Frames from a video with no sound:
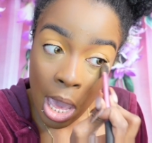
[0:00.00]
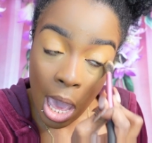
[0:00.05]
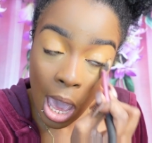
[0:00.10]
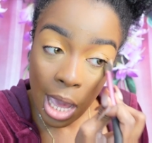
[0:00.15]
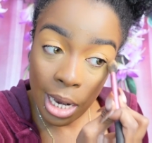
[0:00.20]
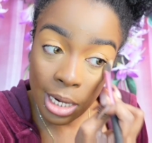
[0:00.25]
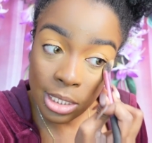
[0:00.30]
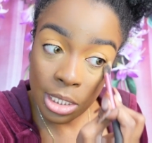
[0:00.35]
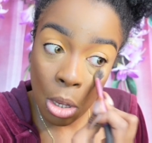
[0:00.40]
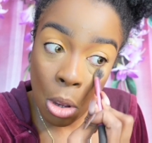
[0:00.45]

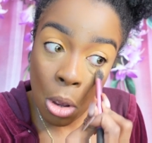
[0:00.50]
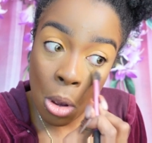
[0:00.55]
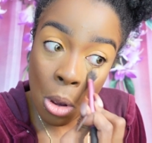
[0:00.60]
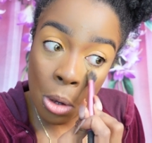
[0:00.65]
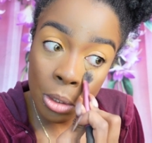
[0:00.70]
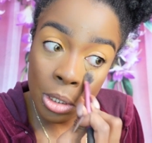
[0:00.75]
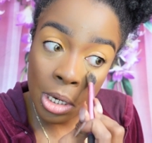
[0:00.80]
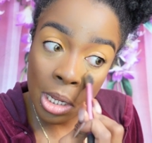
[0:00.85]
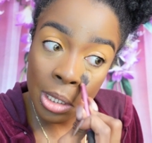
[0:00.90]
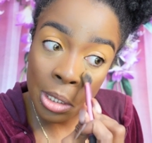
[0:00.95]
And I said, oh,
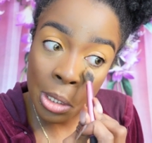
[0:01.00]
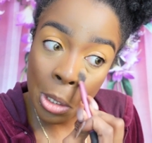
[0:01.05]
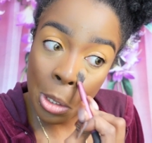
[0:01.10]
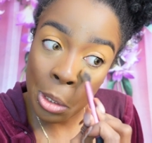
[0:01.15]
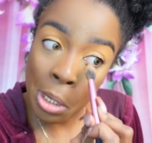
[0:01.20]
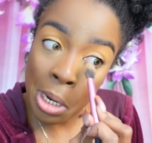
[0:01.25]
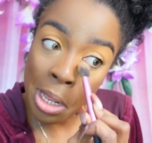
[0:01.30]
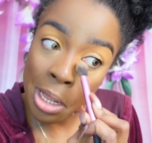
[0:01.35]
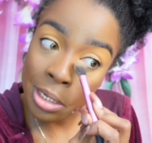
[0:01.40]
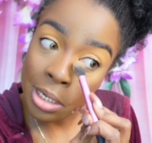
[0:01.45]
hold
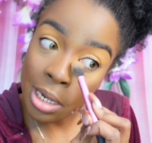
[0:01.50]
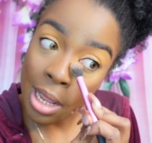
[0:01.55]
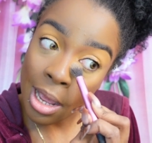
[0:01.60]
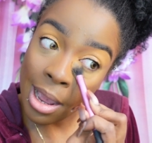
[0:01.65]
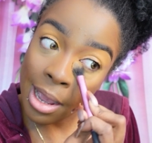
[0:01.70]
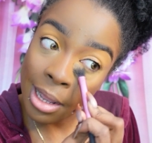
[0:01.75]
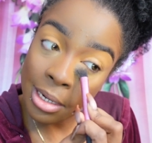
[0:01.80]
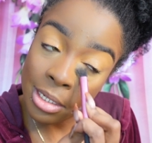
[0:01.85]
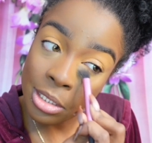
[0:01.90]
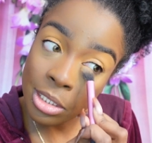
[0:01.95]
on. I
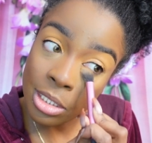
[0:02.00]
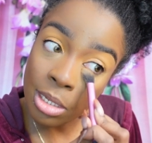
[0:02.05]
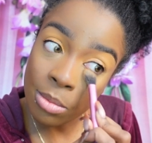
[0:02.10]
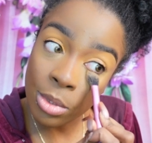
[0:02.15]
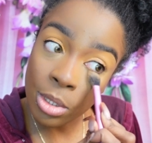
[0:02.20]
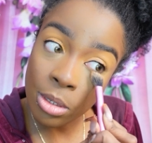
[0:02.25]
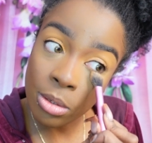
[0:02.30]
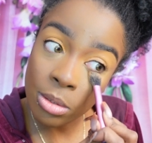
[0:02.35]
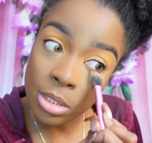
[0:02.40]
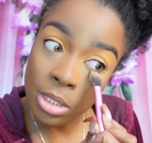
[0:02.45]
had
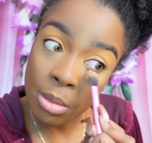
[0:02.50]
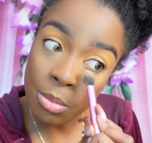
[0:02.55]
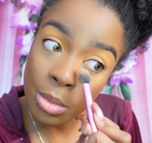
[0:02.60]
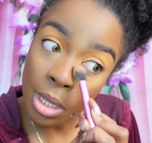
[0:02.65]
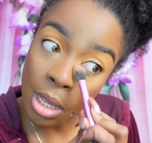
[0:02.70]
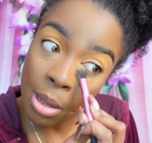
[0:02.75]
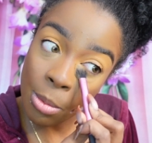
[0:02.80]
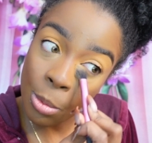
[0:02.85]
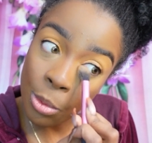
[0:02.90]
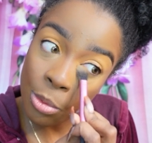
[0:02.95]
something
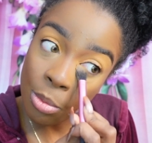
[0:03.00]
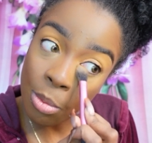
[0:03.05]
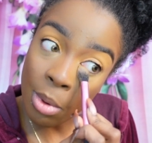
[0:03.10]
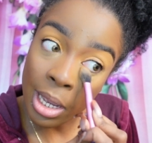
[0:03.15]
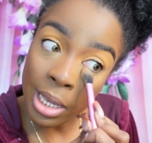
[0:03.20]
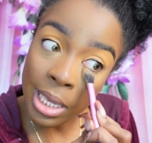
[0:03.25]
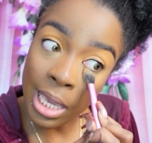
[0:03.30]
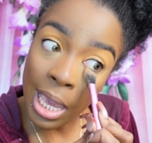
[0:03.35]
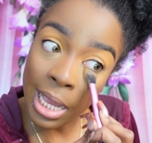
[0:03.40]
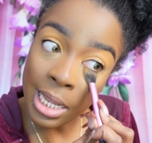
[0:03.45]
up with
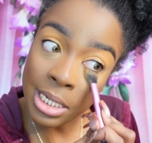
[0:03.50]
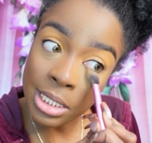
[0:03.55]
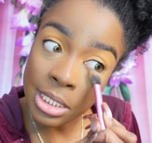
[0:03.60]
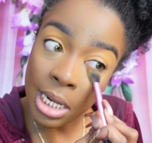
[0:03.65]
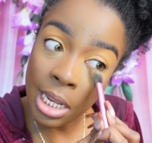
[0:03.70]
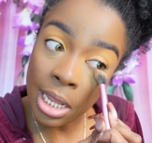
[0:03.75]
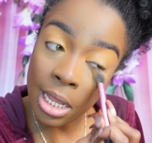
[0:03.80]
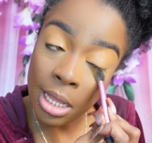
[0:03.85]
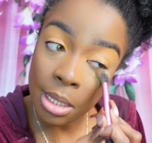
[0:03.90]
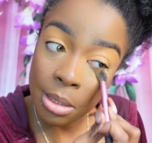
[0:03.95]
my Cash
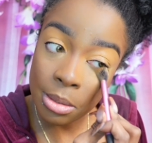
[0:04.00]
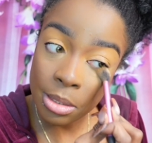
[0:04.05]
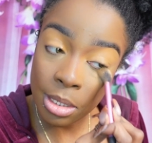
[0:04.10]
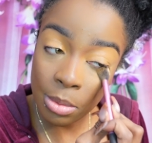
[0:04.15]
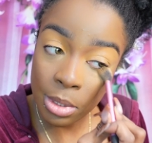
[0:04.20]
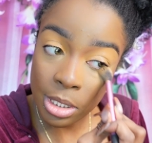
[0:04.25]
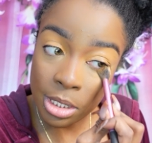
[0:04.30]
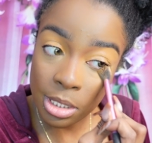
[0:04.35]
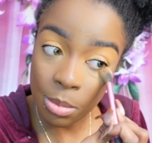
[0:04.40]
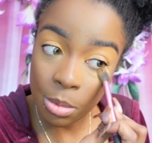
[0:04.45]
App.
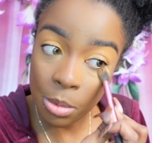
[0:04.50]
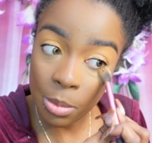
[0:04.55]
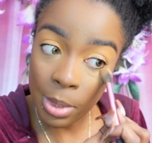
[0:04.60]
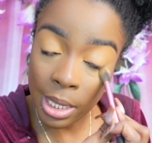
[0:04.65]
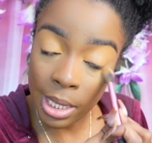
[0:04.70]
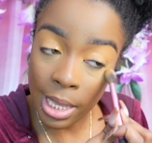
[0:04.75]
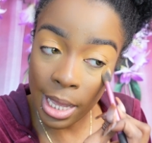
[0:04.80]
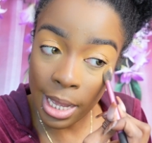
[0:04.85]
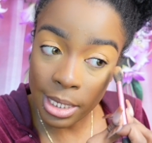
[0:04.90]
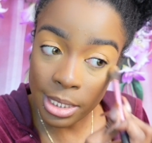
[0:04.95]
Something's up with my
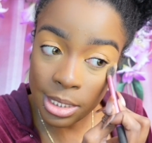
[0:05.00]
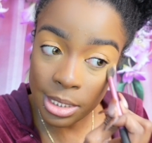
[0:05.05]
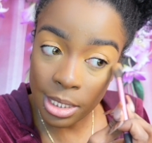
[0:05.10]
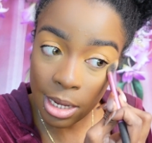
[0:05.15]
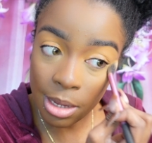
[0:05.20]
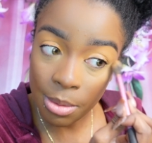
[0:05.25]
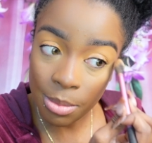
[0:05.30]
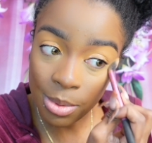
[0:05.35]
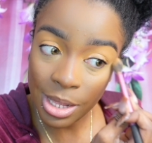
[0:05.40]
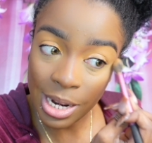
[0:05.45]
Cash
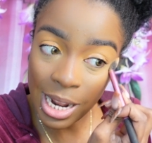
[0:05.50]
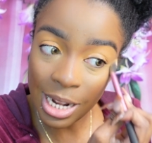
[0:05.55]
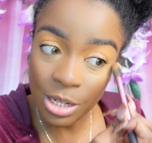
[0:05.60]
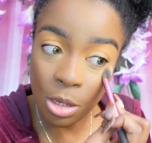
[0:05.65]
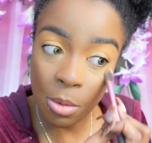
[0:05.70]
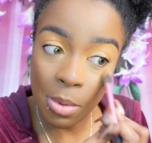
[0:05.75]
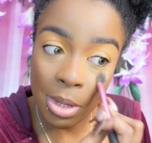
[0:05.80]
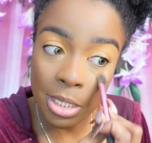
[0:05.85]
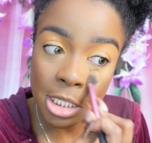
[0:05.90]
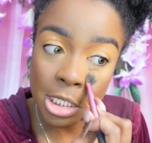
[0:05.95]
App. And I
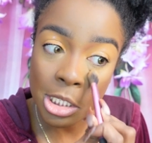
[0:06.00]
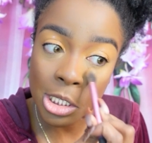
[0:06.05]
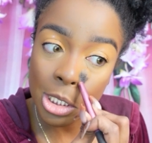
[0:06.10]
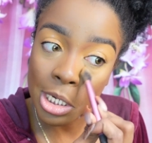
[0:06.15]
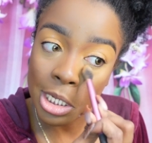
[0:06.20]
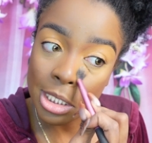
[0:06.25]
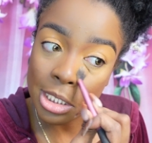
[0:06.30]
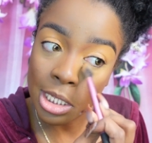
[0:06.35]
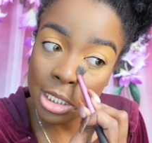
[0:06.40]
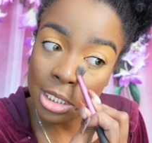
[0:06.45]
told my sister
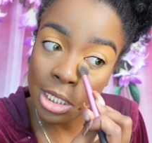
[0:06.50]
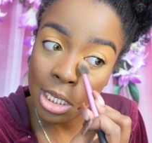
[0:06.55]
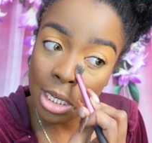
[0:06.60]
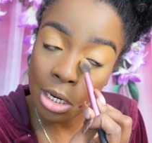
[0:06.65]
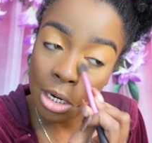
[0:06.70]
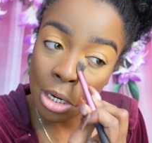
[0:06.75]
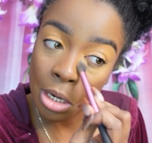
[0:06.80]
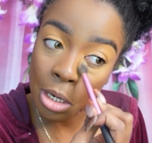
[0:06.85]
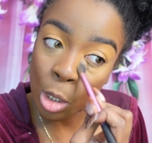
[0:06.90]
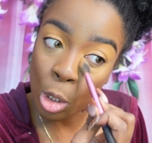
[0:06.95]
this. I said,
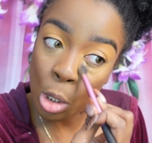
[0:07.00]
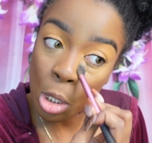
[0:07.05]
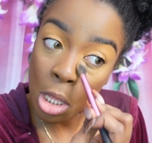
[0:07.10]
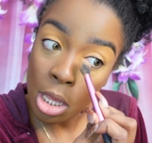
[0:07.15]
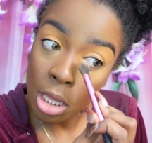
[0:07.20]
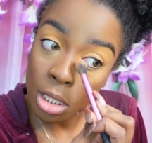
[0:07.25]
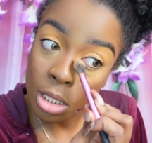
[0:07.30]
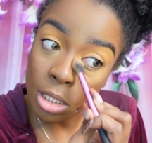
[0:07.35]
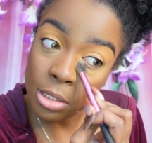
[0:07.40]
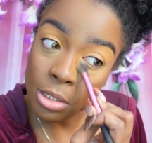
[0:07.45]
girl,
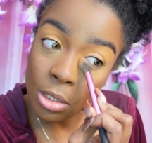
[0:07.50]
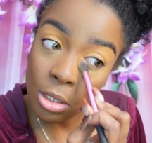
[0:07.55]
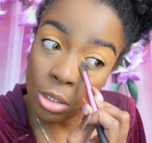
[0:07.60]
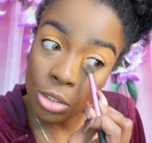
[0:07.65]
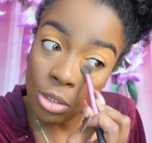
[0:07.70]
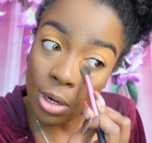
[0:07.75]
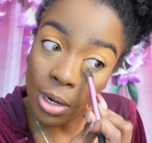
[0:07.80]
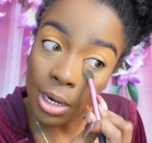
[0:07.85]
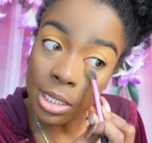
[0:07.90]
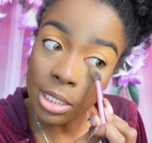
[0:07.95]
this girl
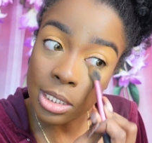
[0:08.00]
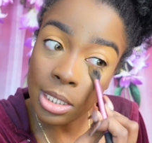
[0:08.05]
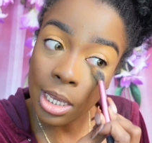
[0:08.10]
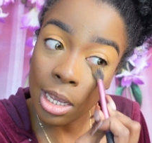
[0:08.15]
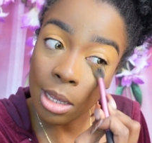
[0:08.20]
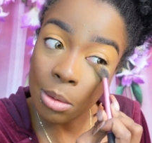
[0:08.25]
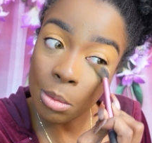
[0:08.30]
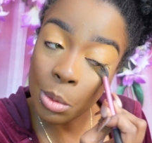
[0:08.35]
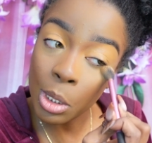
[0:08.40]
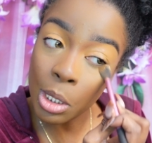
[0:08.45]
trying to
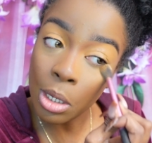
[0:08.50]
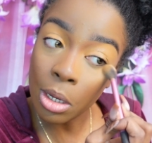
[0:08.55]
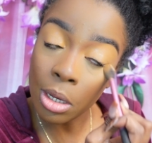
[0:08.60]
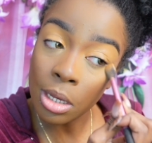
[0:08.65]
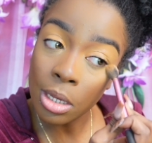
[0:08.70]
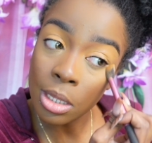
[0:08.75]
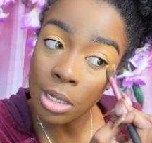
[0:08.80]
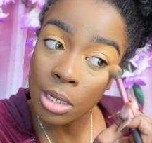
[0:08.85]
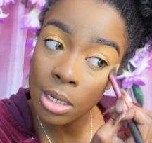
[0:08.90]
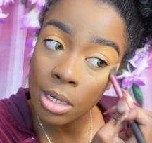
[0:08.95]
scam me
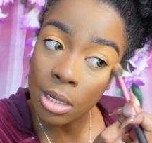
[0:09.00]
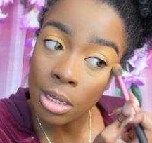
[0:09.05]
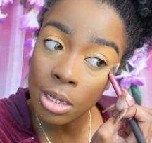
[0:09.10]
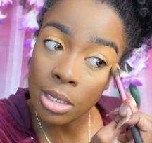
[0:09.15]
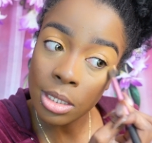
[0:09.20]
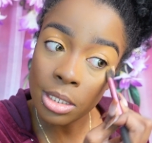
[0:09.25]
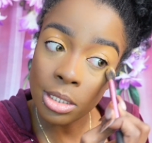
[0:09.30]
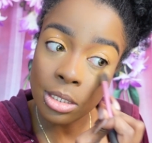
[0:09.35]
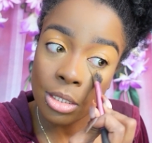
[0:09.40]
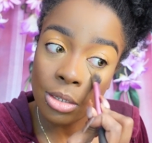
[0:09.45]
on
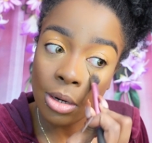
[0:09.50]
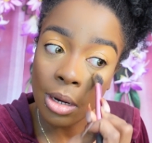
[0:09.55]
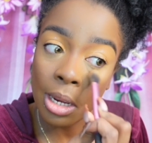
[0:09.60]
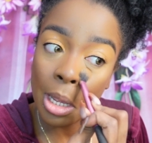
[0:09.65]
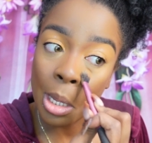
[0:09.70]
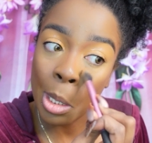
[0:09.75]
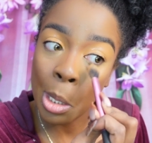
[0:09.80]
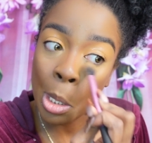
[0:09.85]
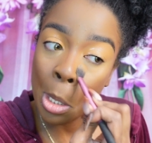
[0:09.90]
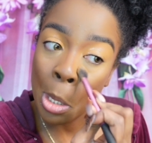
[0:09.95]

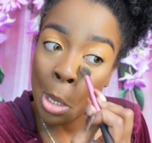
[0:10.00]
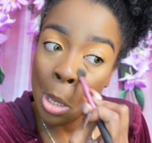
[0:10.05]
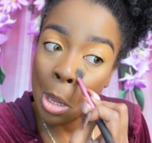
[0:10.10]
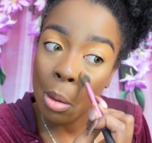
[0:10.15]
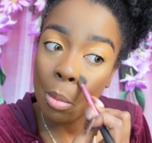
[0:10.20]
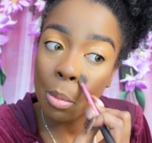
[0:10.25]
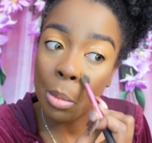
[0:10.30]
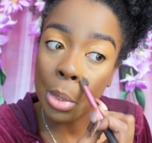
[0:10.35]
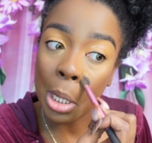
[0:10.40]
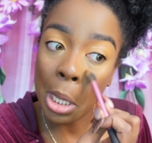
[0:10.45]
Instagram.
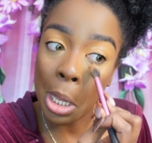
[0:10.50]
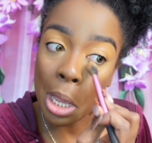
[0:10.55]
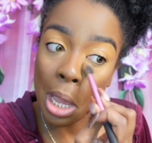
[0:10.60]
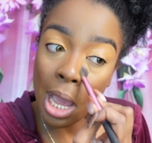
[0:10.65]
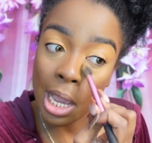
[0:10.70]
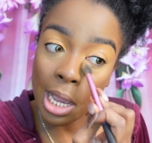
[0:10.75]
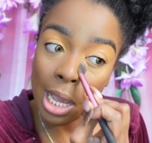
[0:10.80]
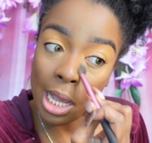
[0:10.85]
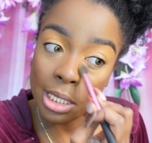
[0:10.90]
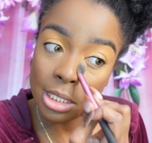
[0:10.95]
But
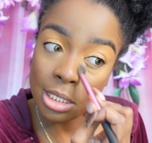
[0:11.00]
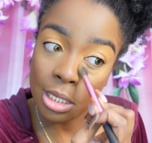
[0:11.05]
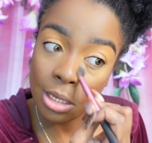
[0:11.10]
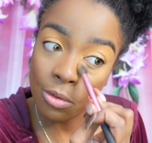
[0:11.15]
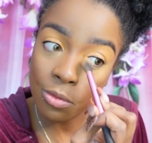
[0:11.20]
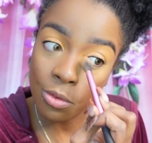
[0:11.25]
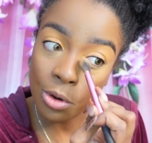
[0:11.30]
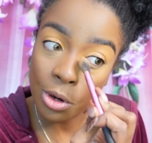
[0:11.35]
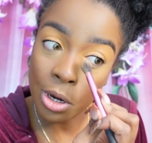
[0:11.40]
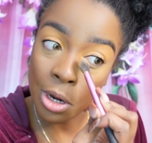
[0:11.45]
I got
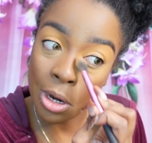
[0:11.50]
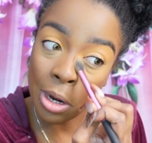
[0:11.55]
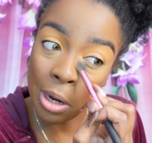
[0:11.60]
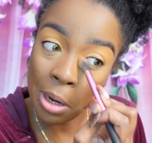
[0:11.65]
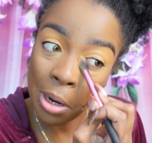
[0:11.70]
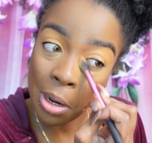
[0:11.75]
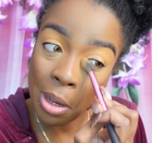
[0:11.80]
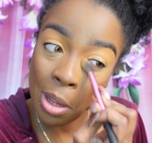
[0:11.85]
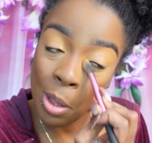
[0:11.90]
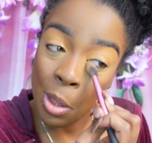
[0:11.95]
something for her.